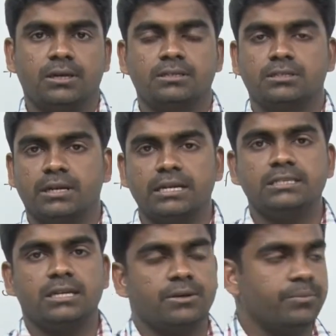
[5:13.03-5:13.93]
So,
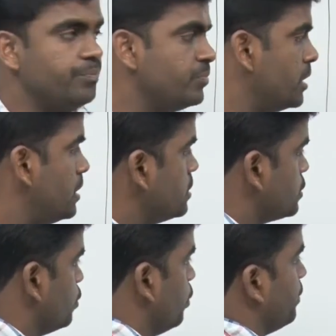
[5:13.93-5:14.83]
reason,
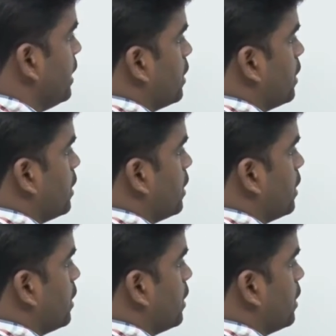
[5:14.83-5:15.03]
so though we